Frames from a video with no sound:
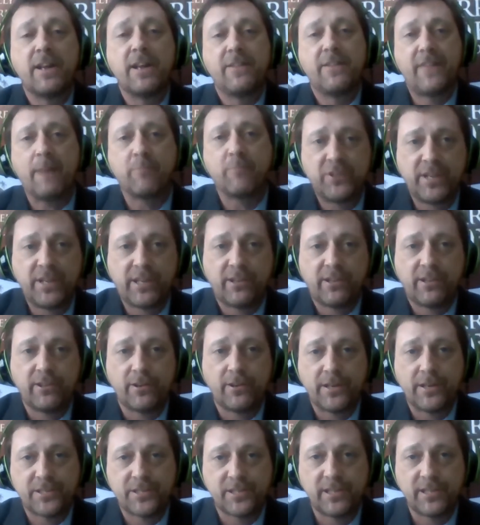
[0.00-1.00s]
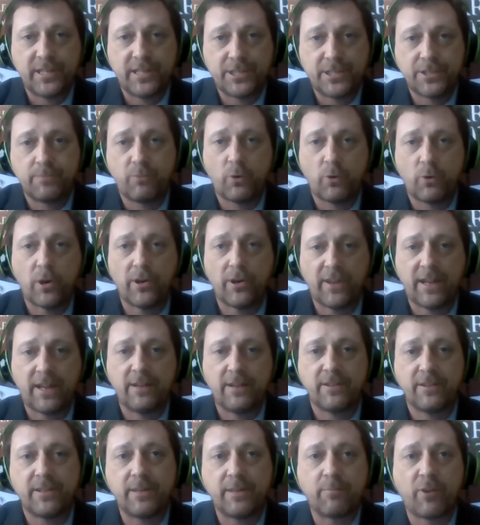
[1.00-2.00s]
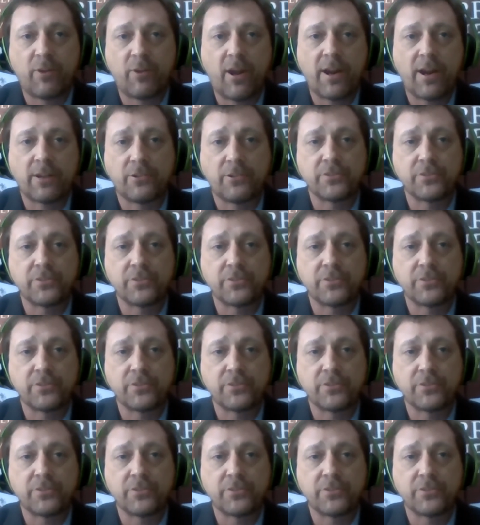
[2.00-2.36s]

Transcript: that particular insulation board, that that product,